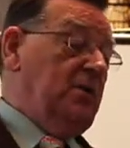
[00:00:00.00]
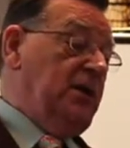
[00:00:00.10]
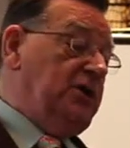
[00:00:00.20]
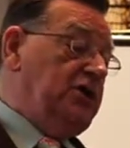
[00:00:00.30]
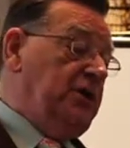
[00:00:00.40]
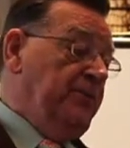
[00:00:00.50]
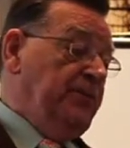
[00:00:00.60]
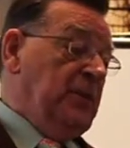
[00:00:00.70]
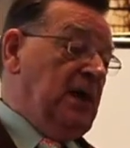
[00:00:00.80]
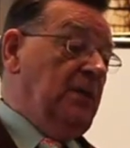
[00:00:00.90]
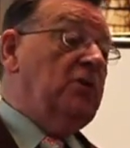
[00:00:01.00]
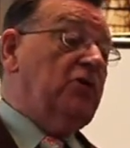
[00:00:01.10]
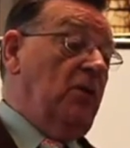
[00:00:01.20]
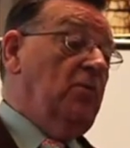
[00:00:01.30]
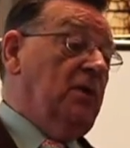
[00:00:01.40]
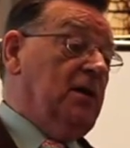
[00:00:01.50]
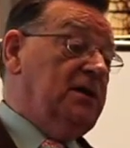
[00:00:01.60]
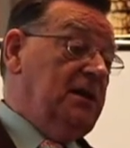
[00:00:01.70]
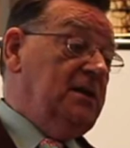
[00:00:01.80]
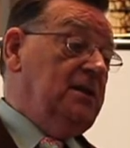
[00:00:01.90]
in which Cromwell
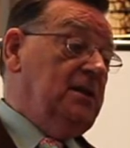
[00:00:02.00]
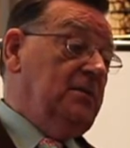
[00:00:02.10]
did,